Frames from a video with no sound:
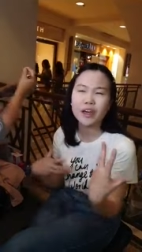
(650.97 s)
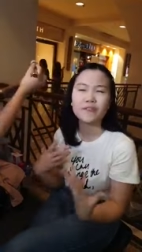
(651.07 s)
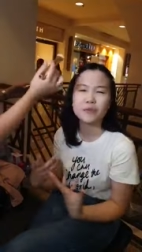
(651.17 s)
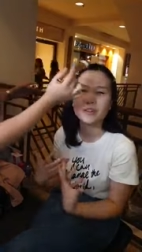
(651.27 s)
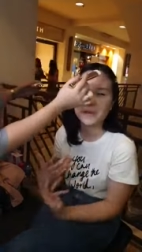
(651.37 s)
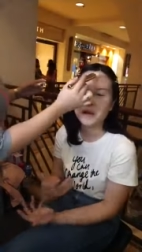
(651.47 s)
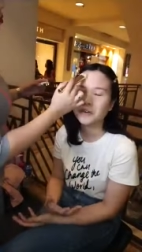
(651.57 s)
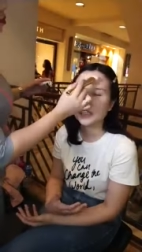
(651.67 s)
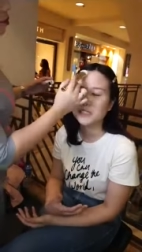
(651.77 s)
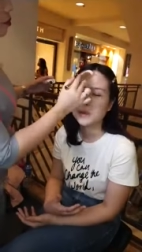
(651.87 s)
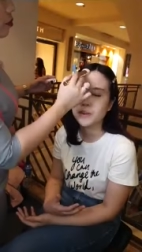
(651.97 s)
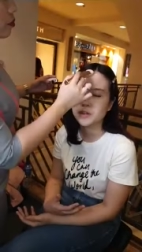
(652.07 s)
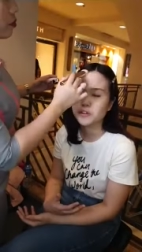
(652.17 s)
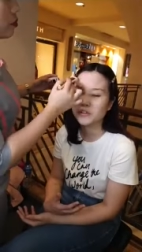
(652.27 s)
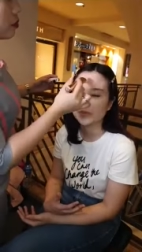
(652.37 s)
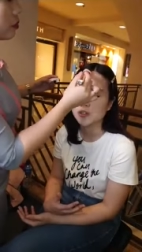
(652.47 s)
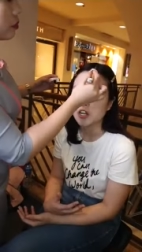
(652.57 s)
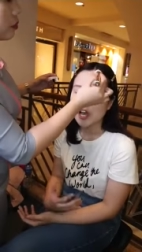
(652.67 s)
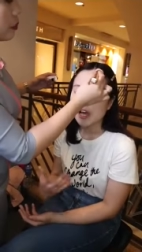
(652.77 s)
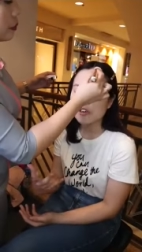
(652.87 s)
if you with powder, it's a little bit better to use a brush.
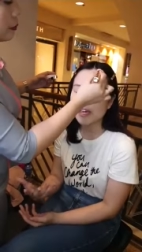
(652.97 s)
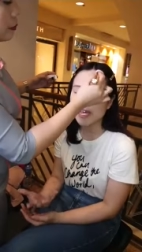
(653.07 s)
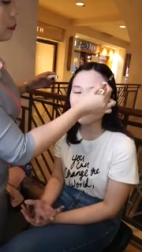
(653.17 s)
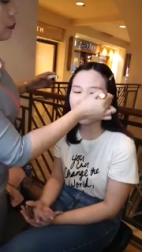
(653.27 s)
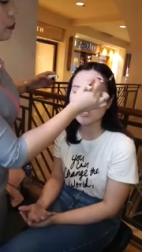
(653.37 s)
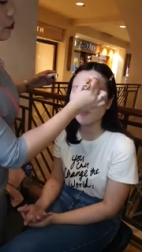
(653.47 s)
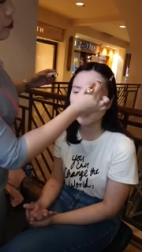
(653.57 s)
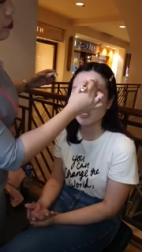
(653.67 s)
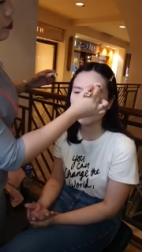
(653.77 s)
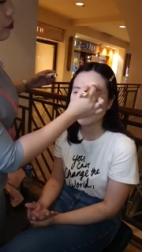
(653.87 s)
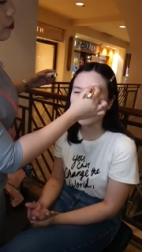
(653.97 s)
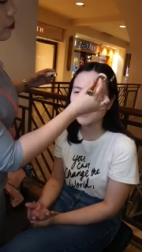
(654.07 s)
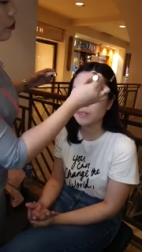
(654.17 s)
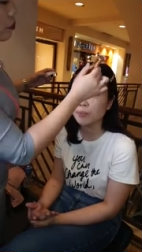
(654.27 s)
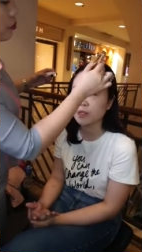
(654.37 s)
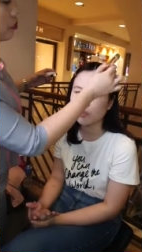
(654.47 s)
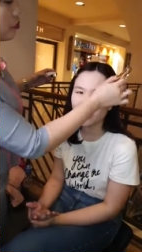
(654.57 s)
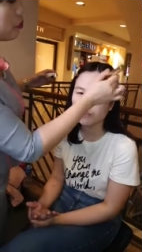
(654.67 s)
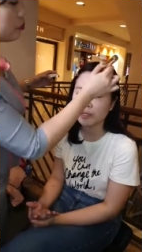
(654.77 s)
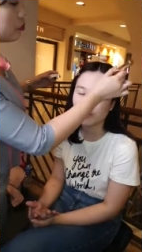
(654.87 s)
You can use a sponge. I've seen some people
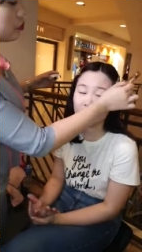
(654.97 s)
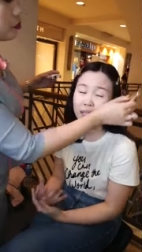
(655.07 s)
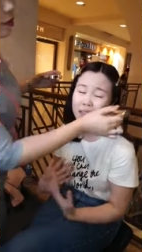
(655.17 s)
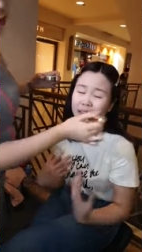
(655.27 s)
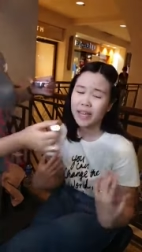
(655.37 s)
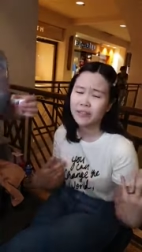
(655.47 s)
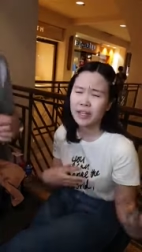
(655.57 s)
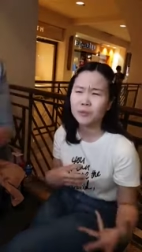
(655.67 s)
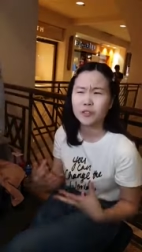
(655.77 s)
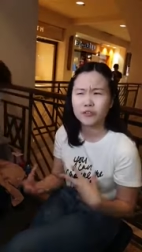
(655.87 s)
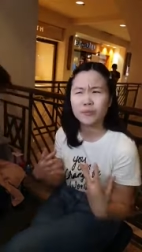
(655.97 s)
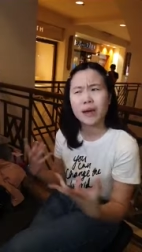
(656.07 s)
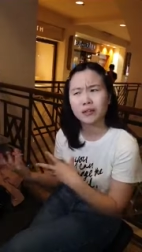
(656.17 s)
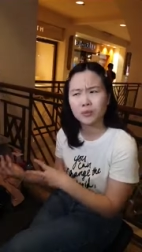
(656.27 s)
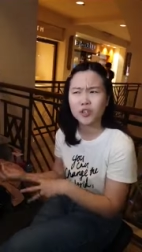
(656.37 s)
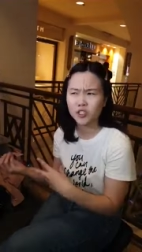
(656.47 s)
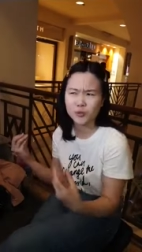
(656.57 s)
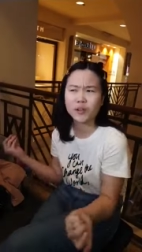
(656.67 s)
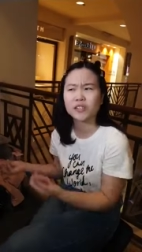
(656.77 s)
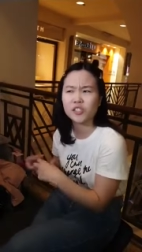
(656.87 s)
do it, but they really they kind of end up shifting back to
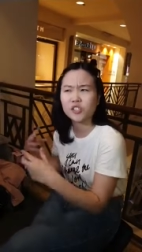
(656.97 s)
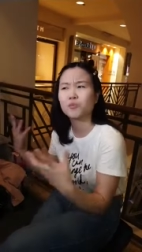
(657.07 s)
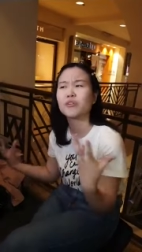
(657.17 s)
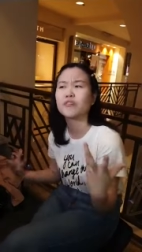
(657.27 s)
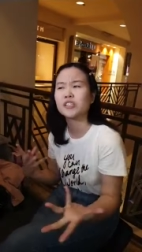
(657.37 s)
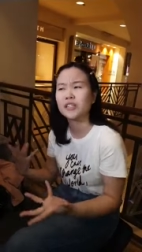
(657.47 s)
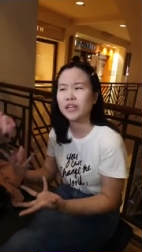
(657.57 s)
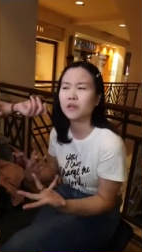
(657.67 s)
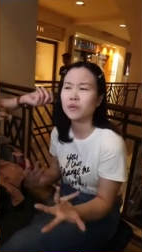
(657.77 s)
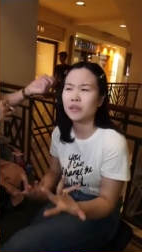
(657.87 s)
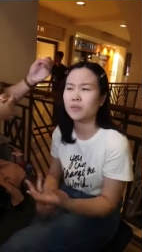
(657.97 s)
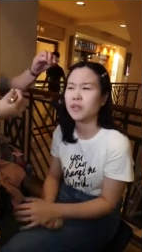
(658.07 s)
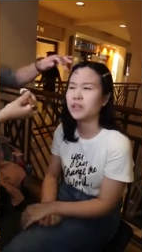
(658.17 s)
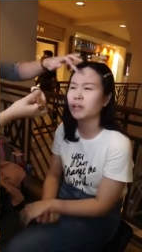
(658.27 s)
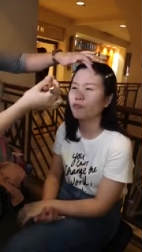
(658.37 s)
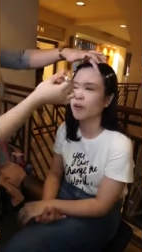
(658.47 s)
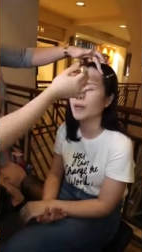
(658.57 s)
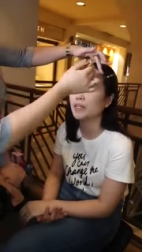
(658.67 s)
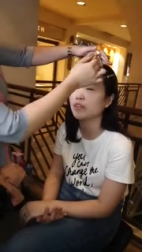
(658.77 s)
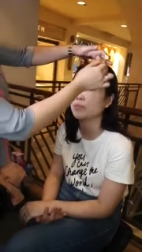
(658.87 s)
brushes because it's just more versatile with with the
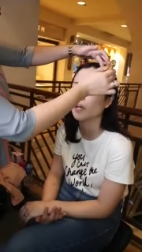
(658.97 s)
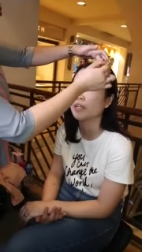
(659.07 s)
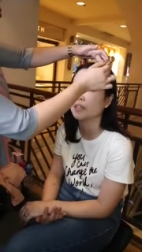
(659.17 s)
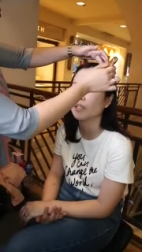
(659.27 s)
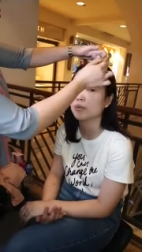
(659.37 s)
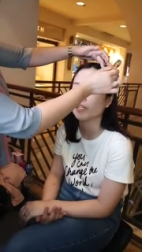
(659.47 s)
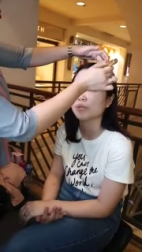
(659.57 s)
format of the product that we're